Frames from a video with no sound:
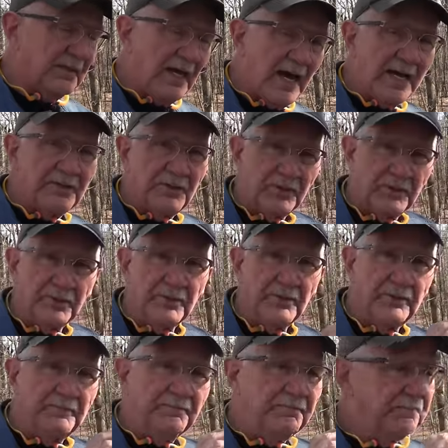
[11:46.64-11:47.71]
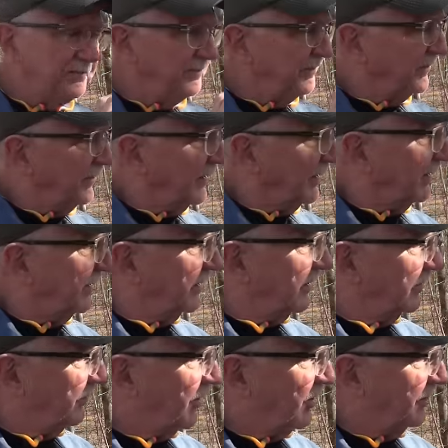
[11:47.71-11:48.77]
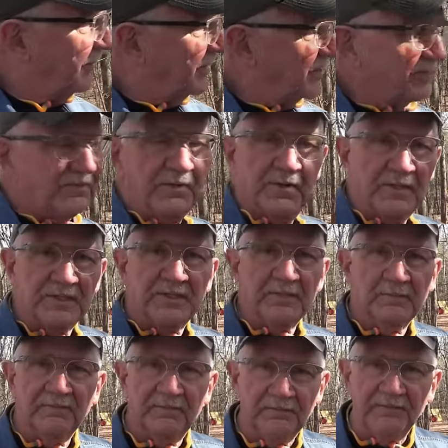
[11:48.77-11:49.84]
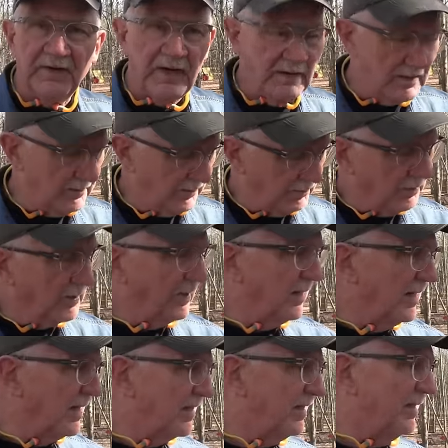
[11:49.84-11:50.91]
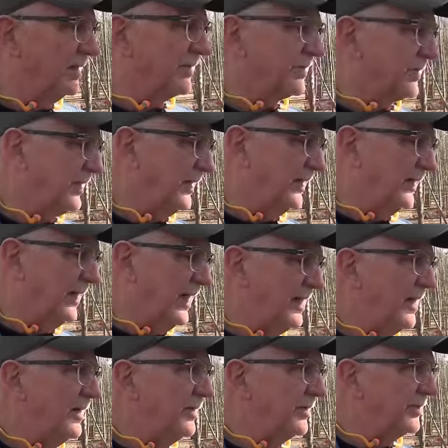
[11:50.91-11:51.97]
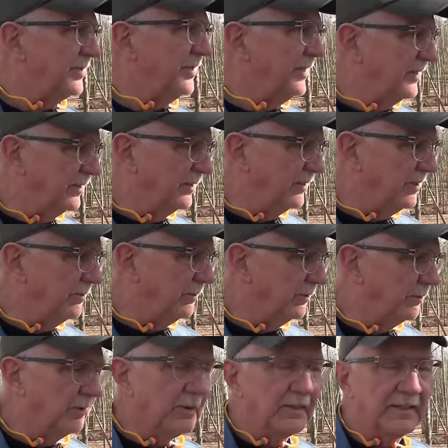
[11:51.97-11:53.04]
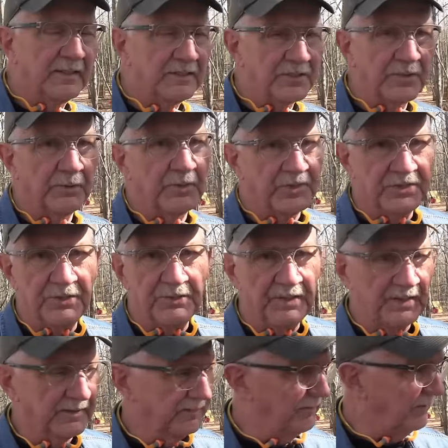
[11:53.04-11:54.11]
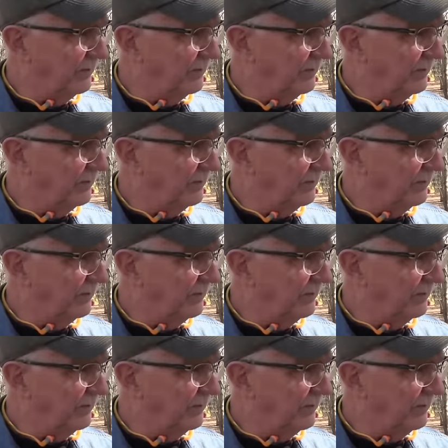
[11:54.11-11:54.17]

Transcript: tactical purpose for this firearm or one like this, I guarantee you would really enjoy shooting it,